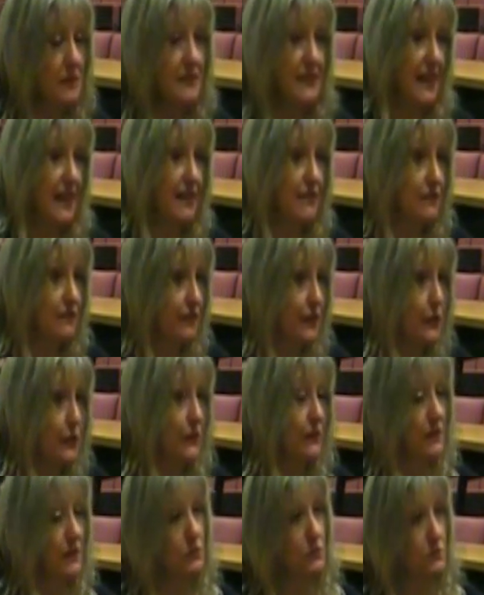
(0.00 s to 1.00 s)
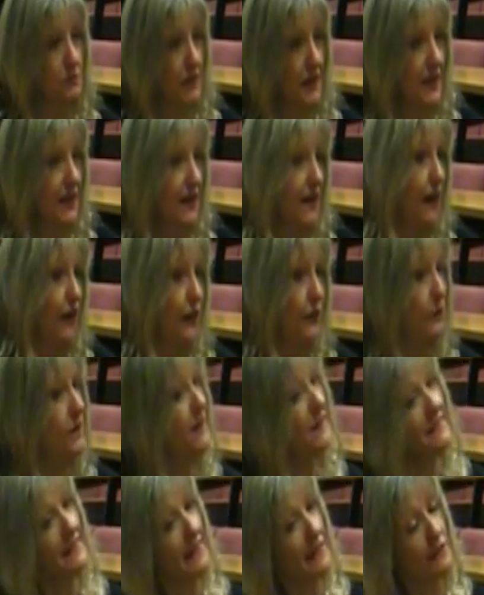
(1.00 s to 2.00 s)
to get food that would be
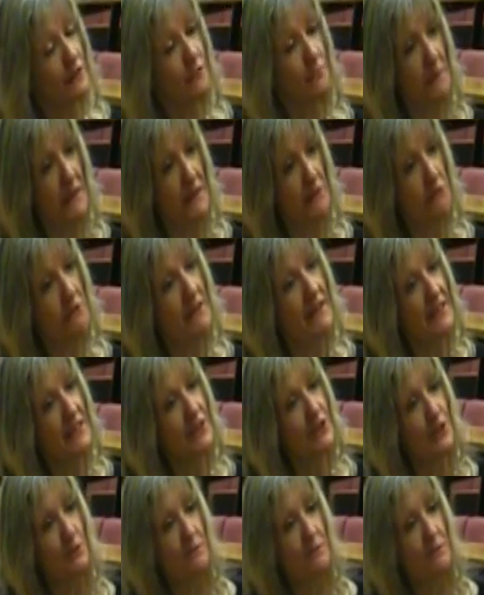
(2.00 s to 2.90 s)
otherwise out of beat reach.